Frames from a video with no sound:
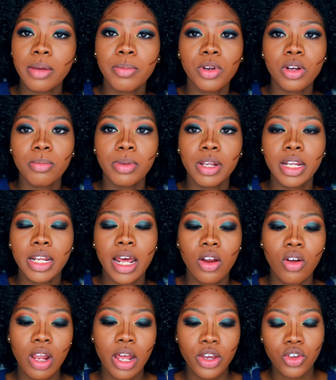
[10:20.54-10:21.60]
And I'm going to
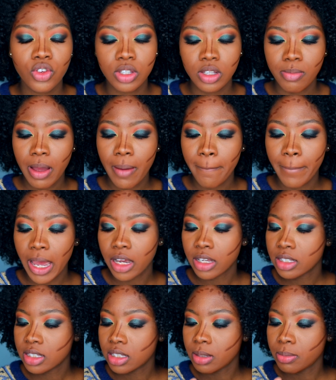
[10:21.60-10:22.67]
blend that all out using my
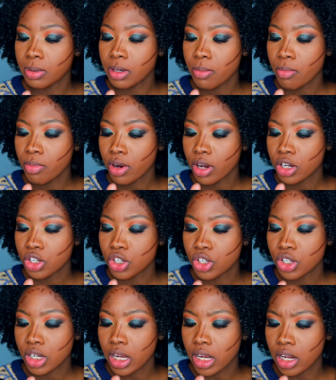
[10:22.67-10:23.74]
MAC stippling
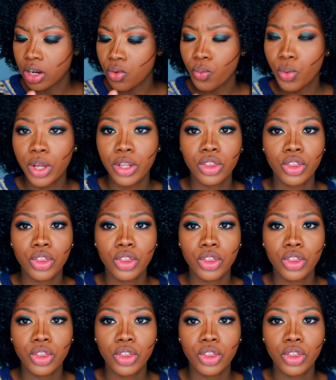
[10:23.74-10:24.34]
brush in